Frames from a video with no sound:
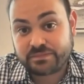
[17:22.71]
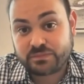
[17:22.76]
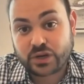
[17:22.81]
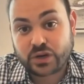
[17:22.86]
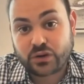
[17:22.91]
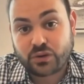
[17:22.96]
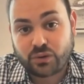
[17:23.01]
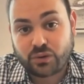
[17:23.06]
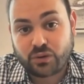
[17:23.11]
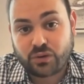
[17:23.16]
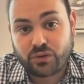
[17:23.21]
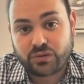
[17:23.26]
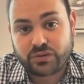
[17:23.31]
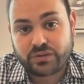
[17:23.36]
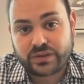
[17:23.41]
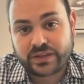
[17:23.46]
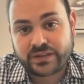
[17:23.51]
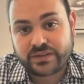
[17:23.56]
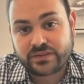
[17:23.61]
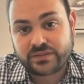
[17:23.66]
Recall
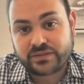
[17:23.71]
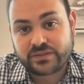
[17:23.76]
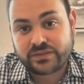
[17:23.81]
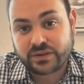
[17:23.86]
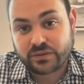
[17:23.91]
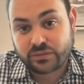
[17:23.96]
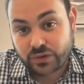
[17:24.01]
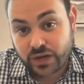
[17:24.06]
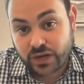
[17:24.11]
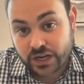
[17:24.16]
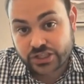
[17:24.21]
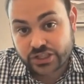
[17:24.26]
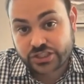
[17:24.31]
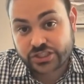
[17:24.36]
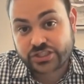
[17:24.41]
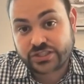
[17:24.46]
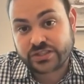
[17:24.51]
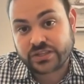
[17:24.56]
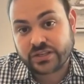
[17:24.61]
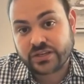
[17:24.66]
that the
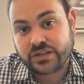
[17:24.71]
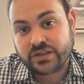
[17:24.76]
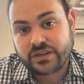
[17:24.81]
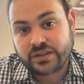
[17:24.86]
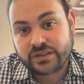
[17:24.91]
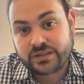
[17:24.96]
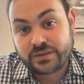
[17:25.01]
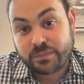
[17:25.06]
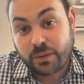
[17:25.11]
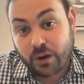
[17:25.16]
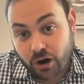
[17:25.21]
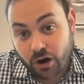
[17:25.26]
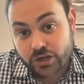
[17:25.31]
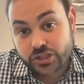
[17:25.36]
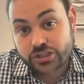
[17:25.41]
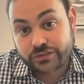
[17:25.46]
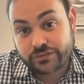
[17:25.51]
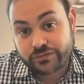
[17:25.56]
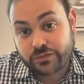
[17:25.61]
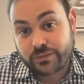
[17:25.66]
rushed
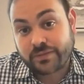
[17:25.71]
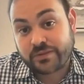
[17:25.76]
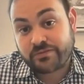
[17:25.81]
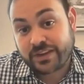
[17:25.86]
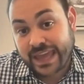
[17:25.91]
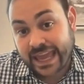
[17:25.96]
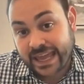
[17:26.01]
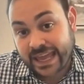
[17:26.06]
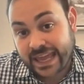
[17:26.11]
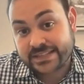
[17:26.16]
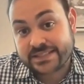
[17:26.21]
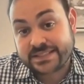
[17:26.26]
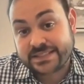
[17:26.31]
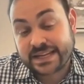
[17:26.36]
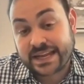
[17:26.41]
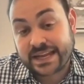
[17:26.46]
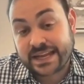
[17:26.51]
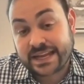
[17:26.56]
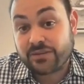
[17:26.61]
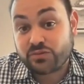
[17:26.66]
departure from
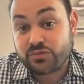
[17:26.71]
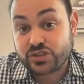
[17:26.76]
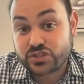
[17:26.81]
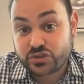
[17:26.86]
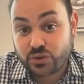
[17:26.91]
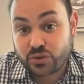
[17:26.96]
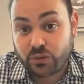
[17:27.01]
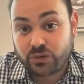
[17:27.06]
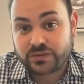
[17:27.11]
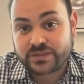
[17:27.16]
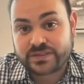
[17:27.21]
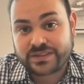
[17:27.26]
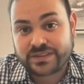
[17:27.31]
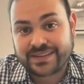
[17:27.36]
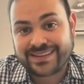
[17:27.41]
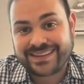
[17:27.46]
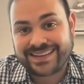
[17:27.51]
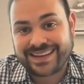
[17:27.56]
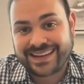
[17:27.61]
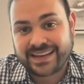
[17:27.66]
Afghanistan had
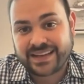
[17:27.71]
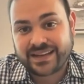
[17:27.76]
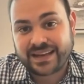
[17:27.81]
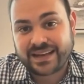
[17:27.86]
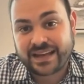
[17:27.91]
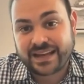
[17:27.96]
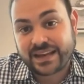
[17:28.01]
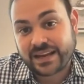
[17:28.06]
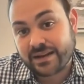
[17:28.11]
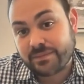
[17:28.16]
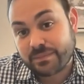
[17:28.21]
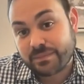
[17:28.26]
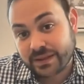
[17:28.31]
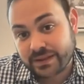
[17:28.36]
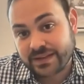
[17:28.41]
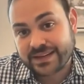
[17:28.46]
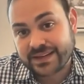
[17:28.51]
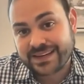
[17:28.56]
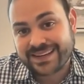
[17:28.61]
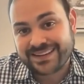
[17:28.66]
resulted in an
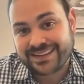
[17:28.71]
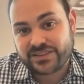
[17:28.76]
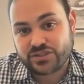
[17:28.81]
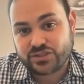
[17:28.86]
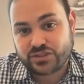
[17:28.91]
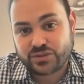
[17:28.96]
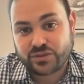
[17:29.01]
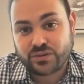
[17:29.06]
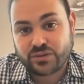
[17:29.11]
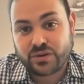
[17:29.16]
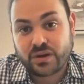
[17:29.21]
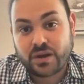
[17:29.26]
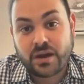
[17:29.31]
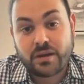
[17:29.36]
inability to